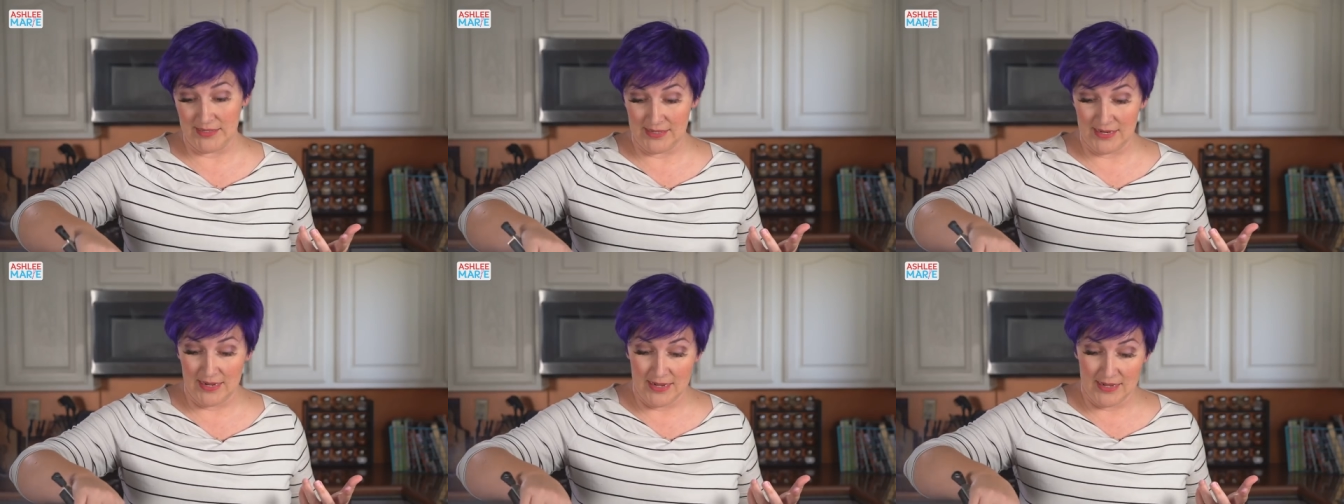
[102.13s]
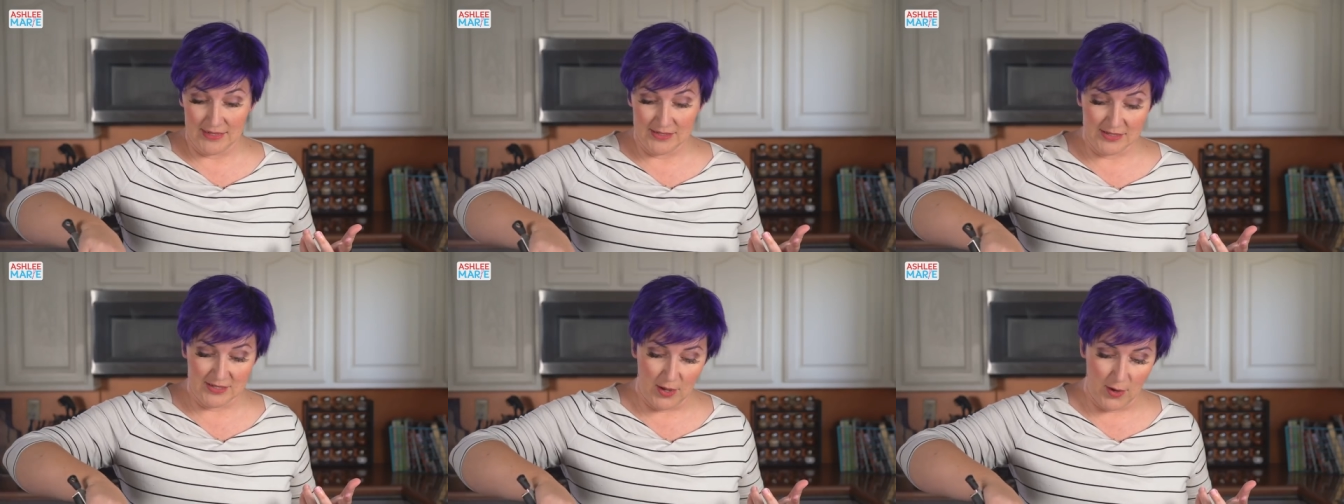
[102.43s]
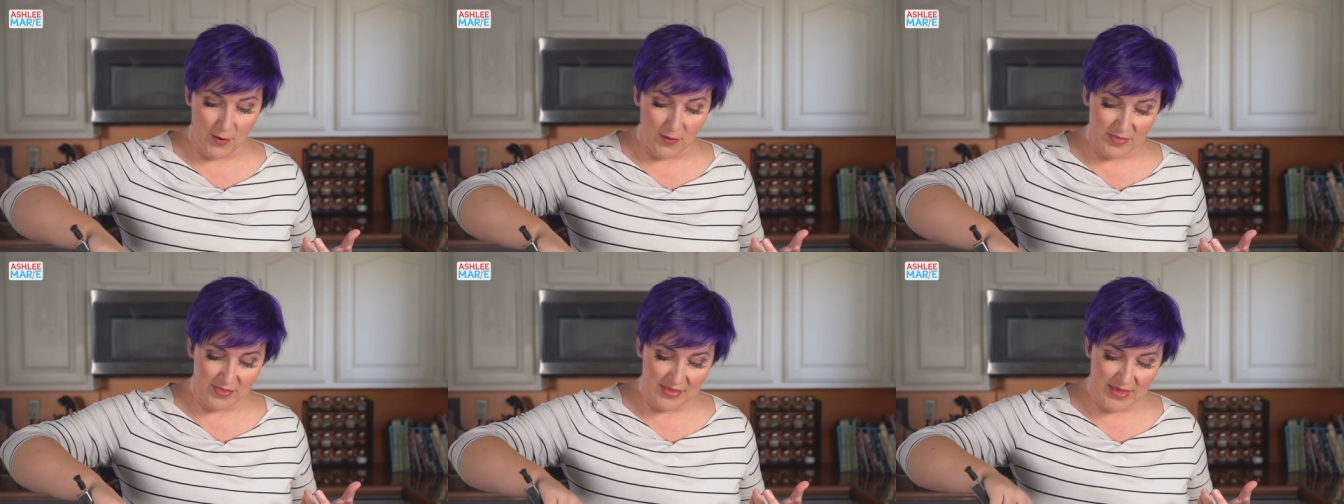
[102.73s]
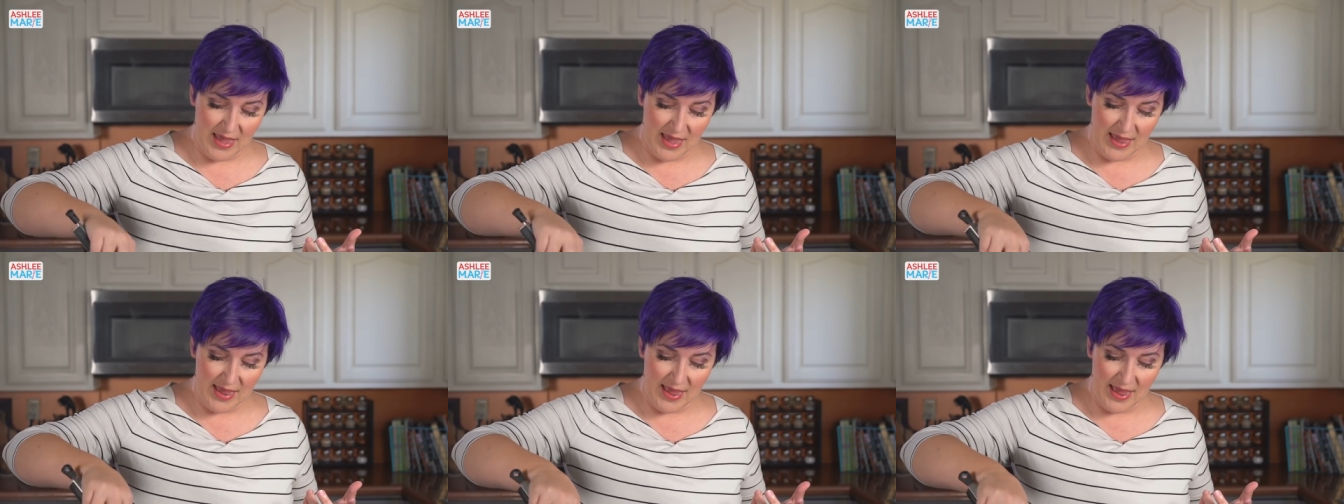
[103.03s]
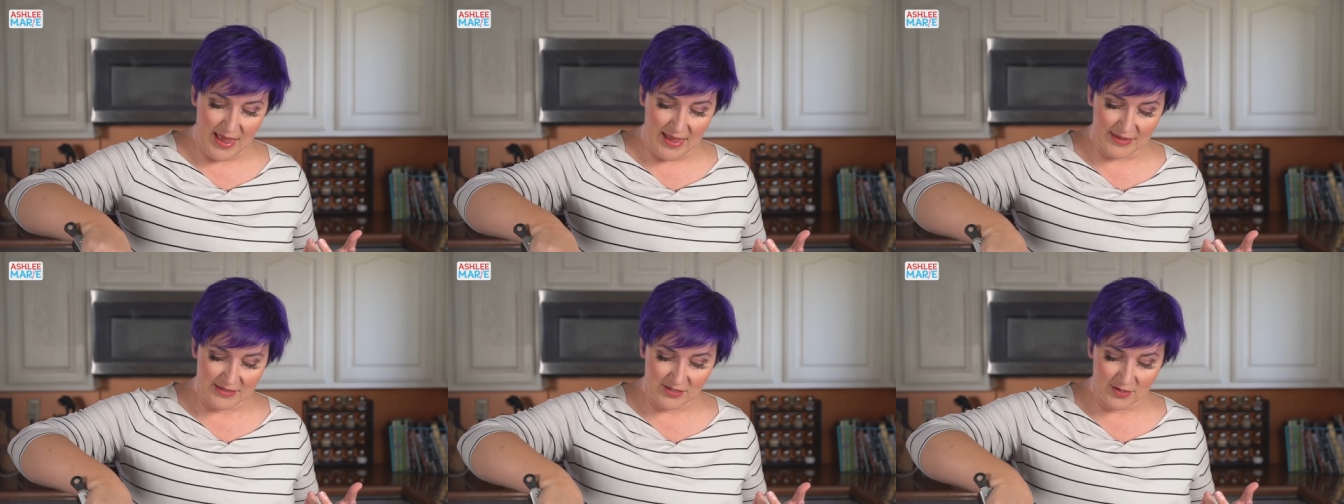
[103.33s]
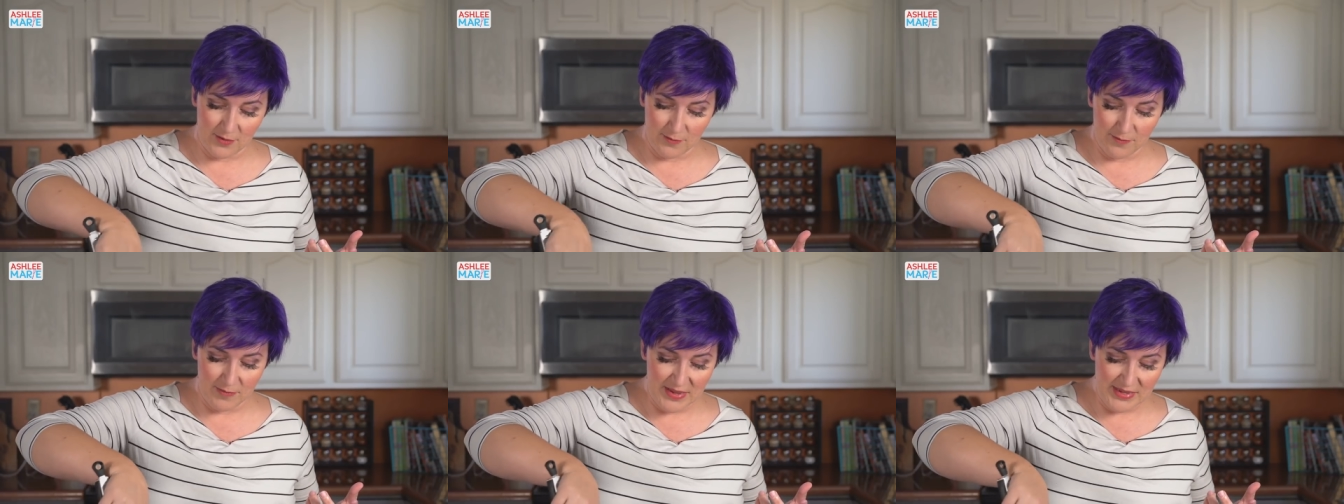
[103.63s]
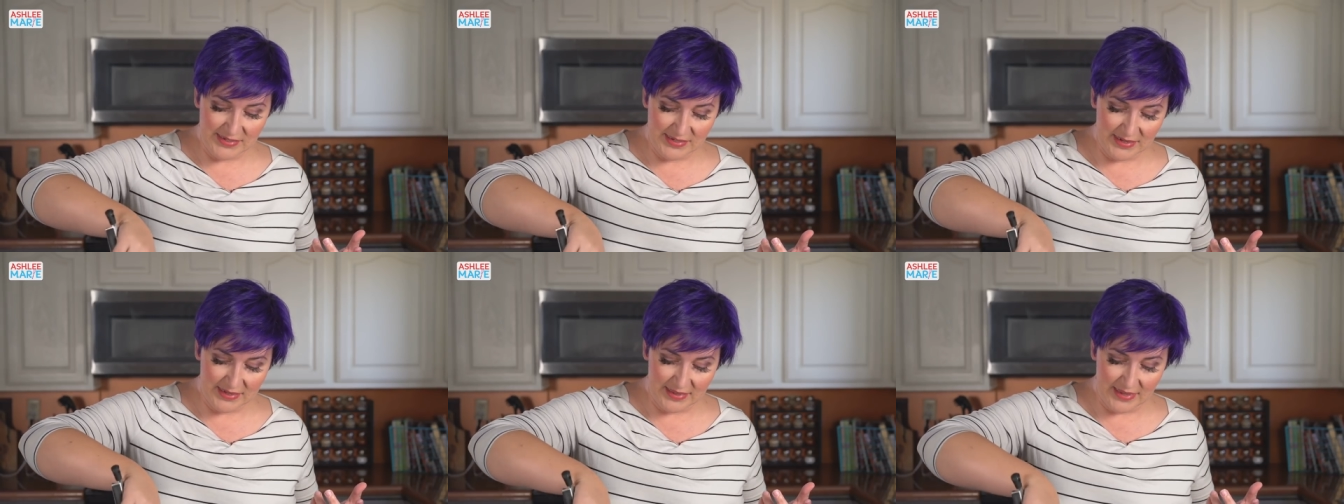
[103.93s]
So that so
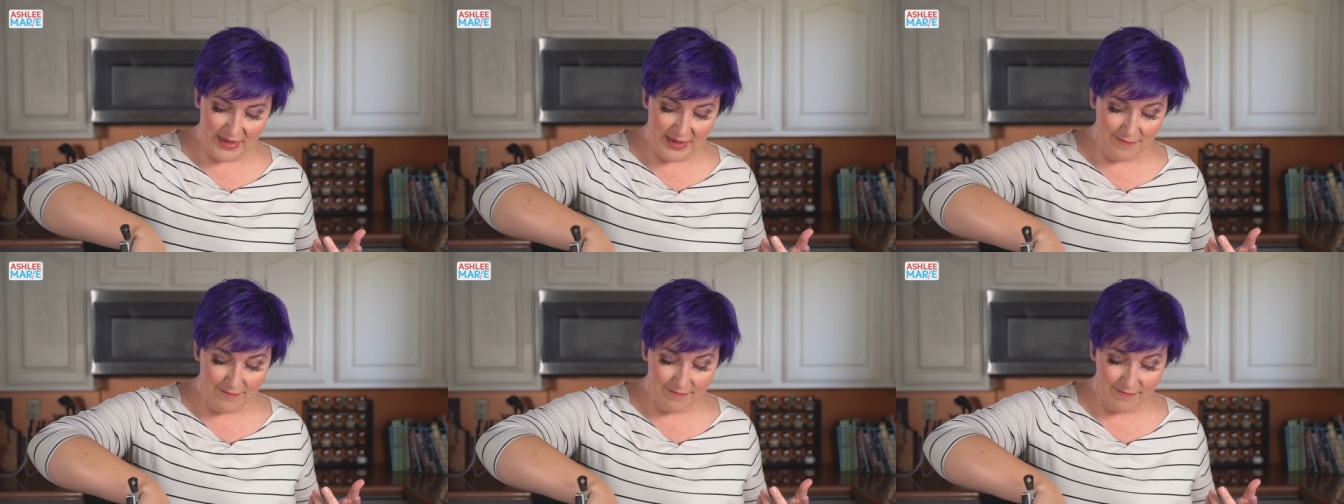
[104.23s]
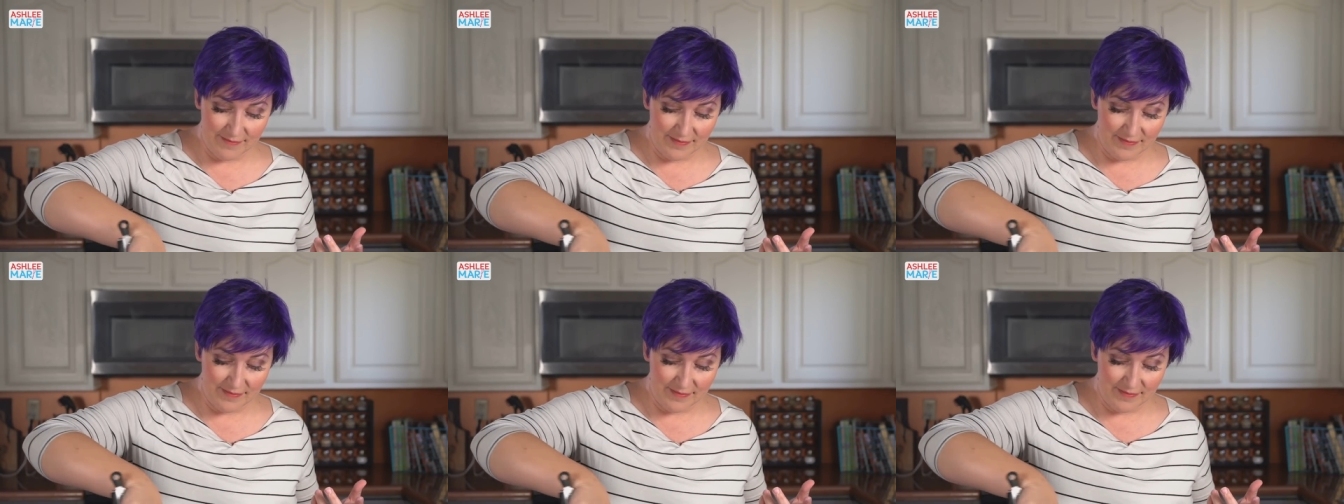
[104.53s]
basically